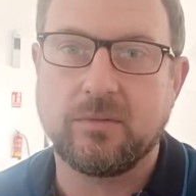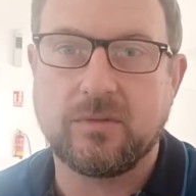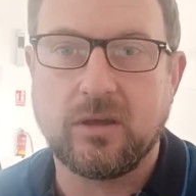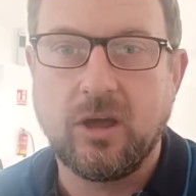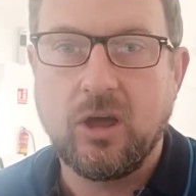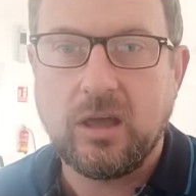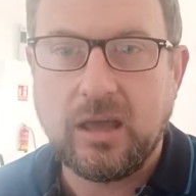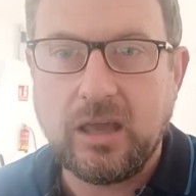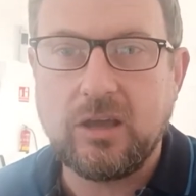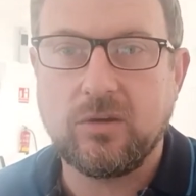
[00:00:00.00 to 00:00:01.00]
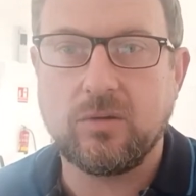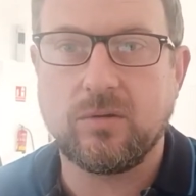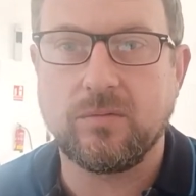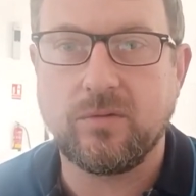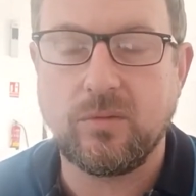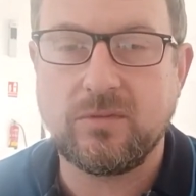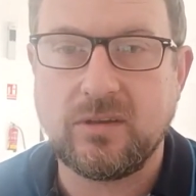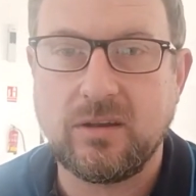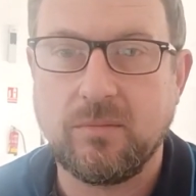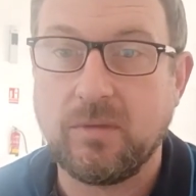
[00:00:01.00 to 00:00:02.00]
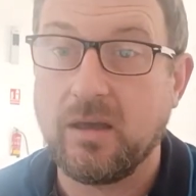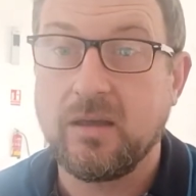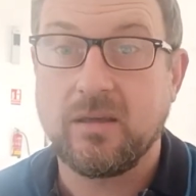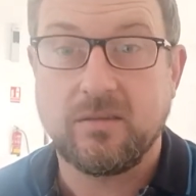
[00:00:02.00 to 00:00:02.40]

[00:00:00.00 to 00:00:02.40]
with the EU conformity number,